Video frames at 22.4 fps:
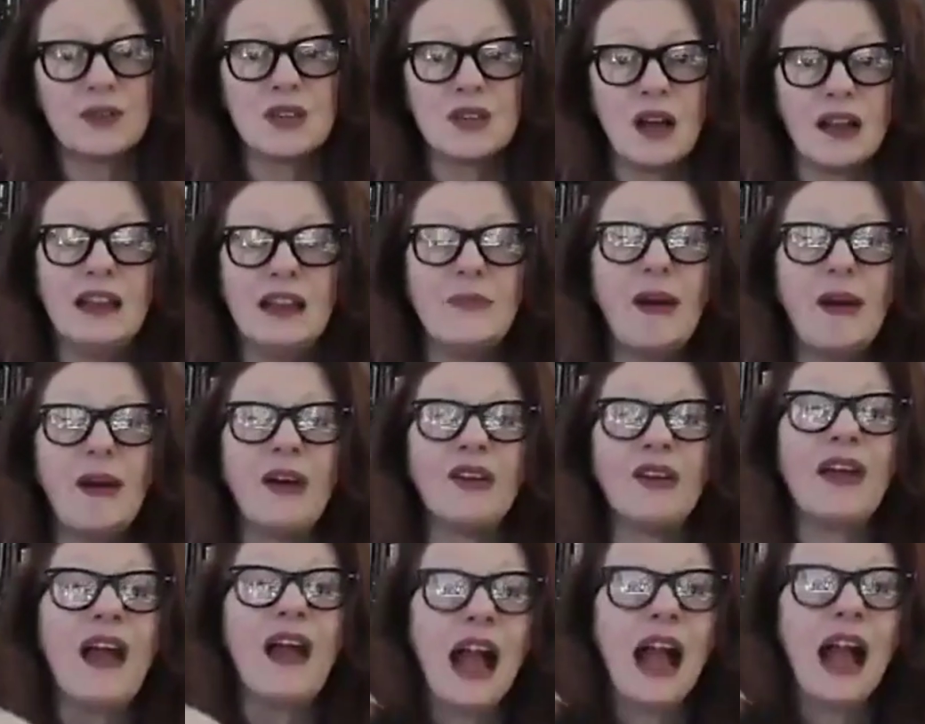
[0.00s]
We're talking
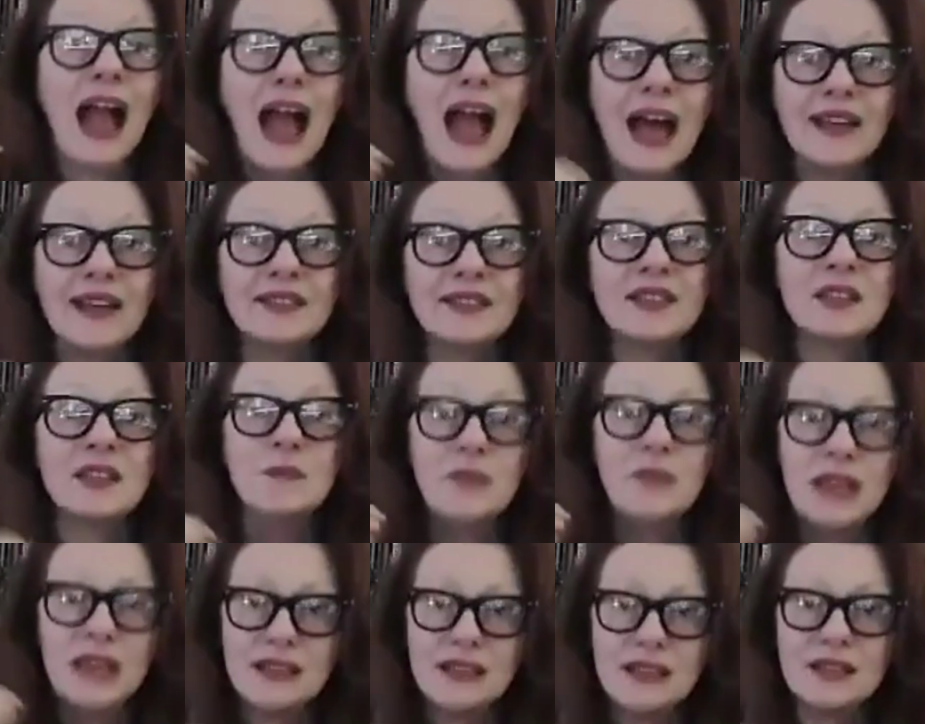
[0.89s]
about as
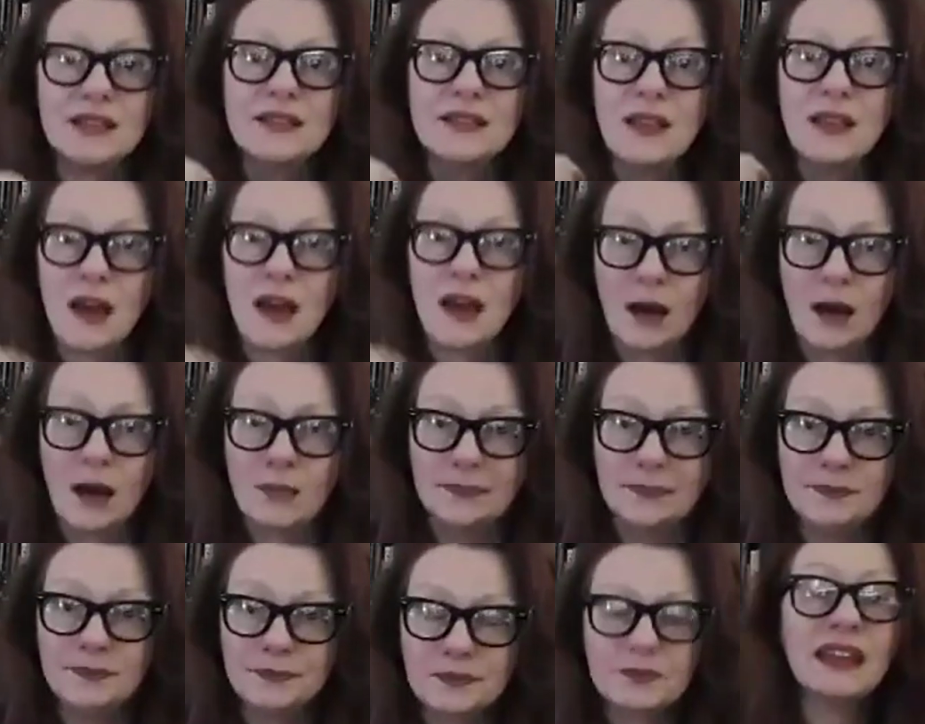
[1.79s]
the pieces
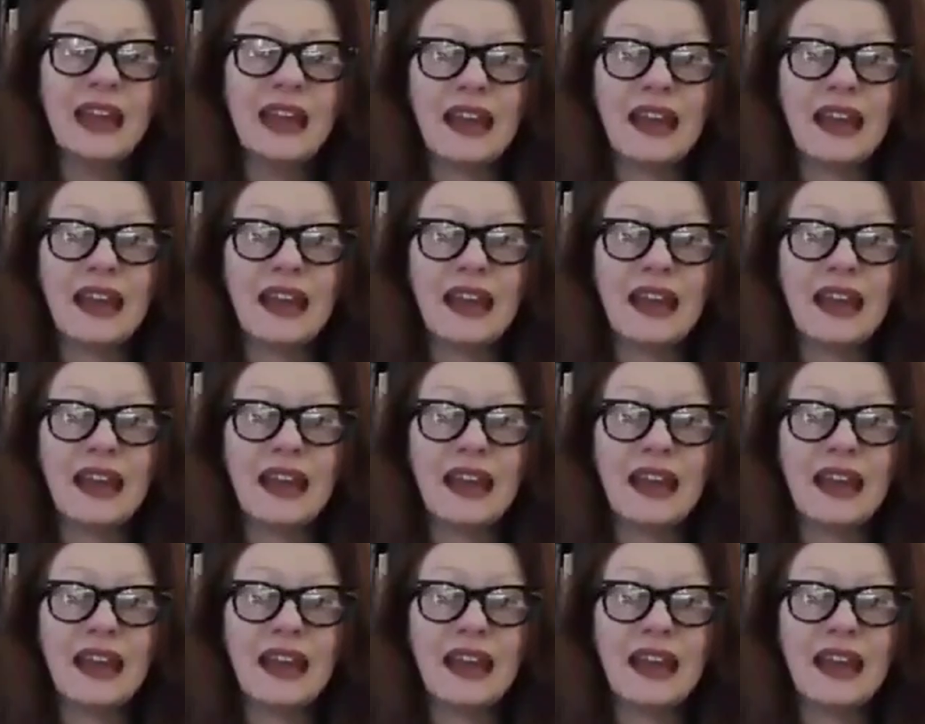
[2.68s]
come,